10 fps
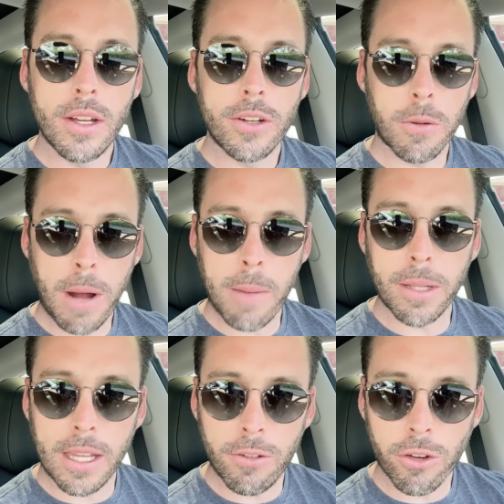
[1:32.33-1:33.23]
your
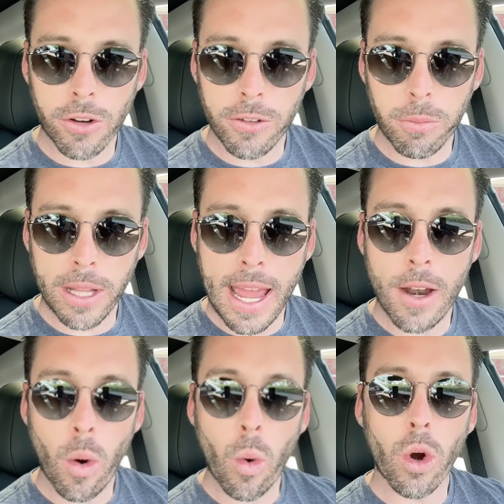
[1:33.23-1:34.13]
public insurance plan
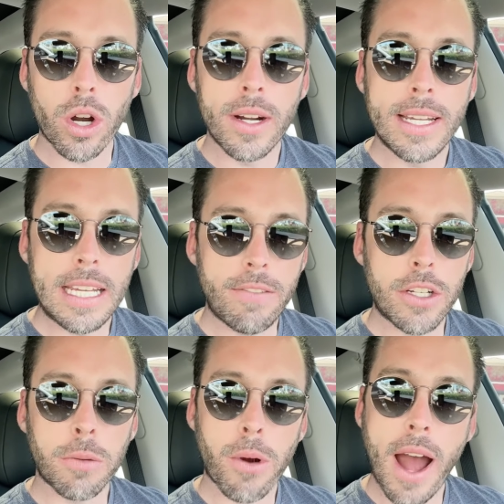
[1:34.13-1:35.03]
or even
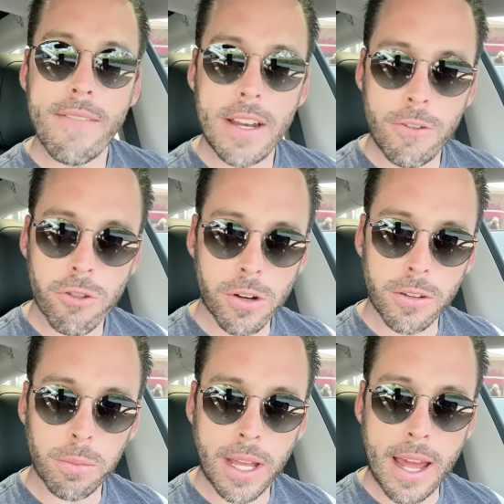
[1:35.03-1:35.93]
your private
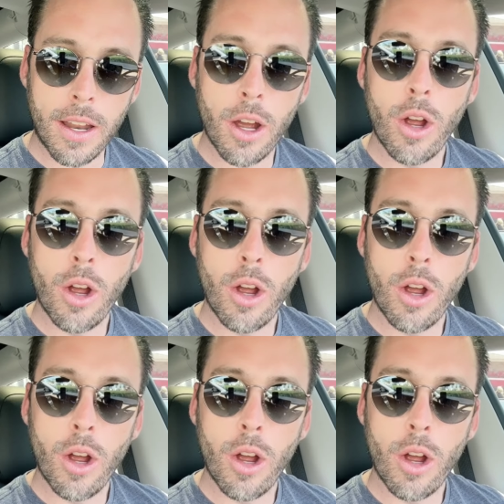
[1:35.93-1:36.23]
insurance plan,